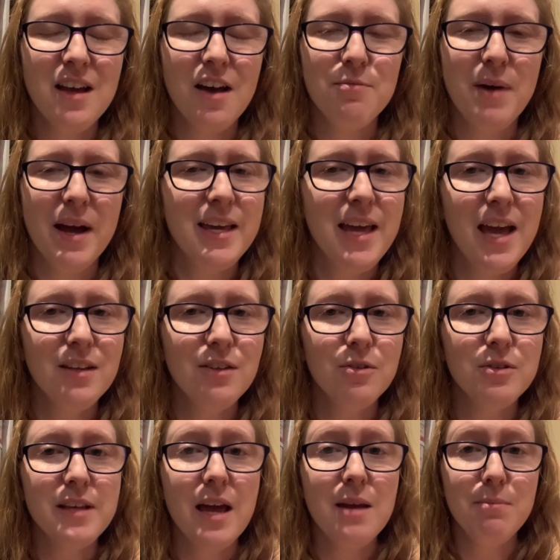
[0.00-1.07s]
of my
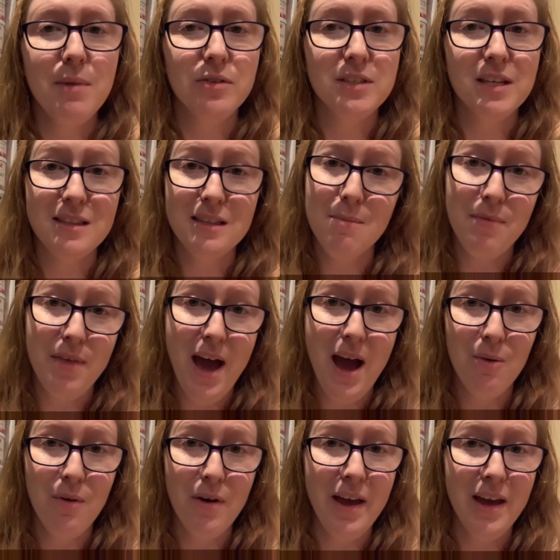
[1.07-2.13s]
candles and melting them
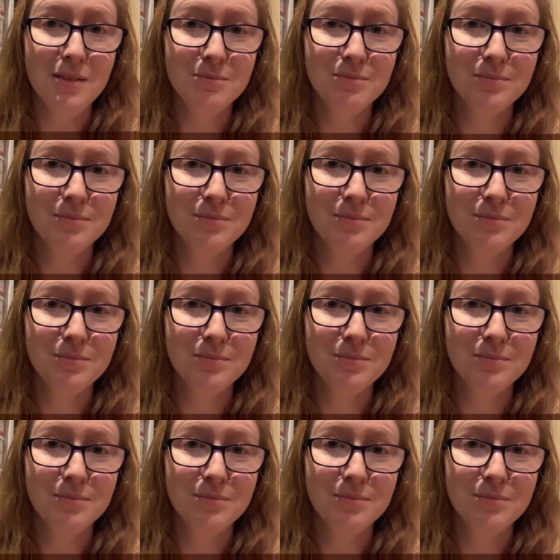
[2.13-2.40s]
that way.